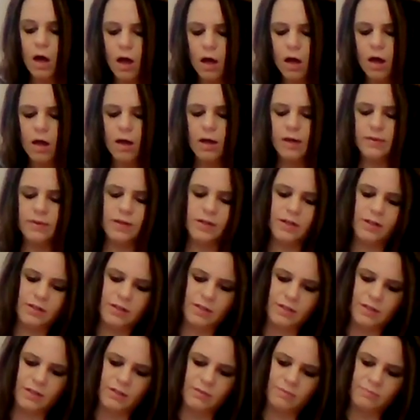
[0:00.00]
Oh, I think I
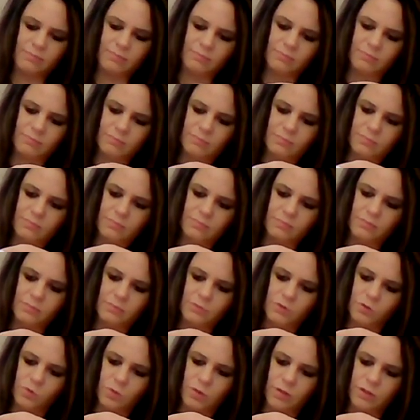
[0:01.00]
did it.
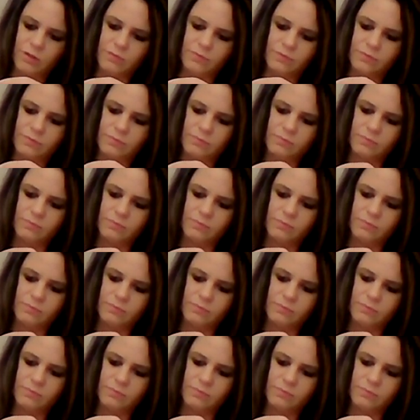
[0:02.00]
Sort of.